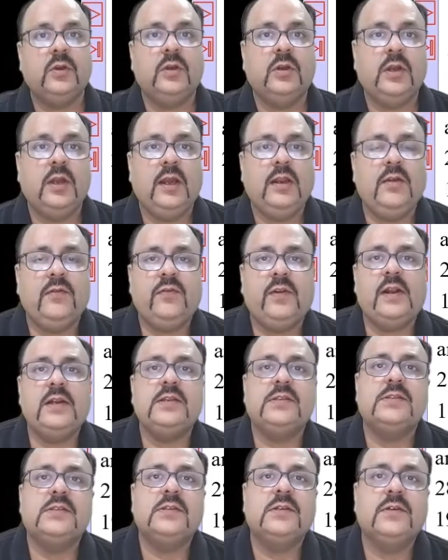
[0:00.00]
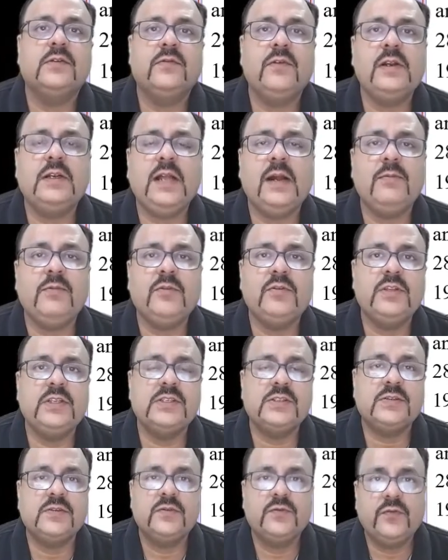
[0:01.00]
Hello friends, welcome to this
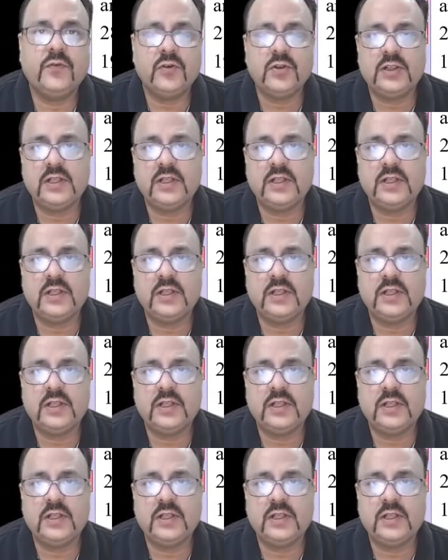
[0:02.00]
fourth